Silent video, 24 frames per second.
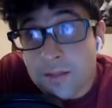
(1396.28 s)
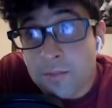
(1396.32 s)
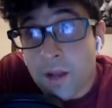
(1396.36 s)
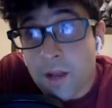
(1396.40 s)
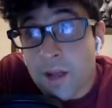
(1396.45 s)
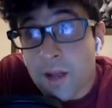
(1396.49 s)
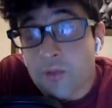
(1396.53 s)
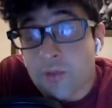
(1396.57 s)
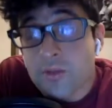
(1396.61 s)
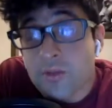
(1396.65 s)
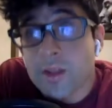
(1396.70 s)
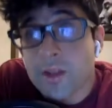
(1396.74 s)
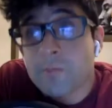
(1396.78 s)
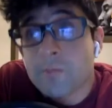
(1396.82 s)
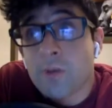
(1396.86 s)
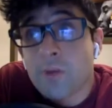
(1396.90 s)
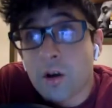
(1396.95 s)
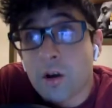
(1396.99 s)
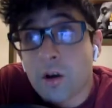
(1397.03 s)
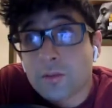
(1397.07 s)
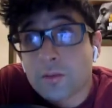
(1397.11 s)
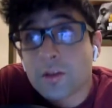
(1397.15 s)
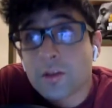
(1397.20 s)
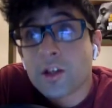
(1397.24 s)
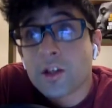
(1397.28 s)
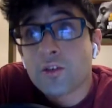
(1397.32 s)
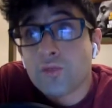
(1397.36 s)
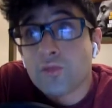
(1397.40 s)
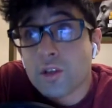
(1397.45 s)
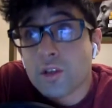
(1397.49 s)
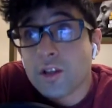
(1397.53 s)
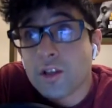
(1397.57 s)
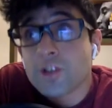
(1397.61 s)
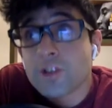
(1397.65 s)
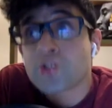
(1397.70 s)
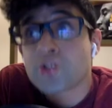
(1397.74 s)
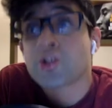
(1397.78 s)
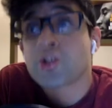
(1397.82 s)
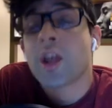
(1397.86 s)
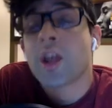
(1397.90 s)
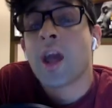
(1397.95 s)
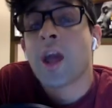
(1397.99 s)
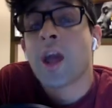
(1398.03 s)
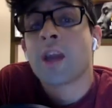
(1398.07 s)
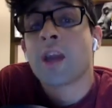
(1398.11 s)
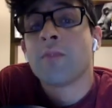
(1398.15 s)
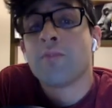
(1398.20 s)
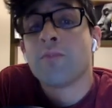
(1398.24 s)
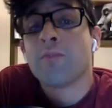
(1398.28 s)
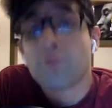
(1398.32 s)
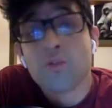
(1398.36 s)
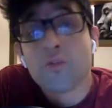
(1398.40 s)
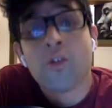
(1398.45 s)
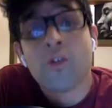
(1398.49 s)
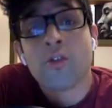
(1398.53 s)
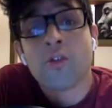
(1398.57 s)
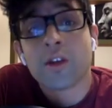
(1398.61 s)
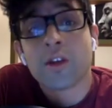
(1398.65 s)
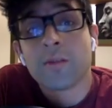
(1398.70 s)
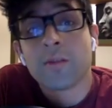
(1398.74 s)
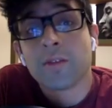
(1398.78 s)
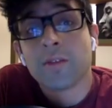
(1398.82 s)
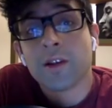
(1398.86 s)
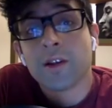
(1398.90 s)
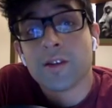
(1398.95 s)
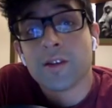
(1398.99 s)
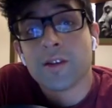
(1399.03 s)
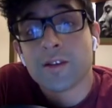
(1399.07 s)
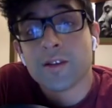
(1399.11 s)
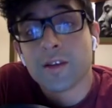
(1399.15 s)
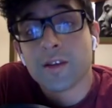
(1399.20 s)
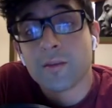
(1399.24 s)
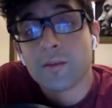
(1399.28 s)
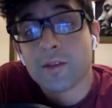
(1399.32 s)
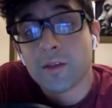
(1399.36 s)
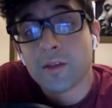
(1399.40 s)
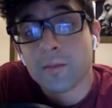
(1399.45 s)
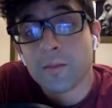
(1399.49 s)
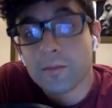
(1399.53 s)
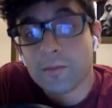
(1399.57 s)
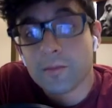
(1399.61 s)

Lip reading: but I don't think Pogba, Grealish, and Bruno can play in the same team.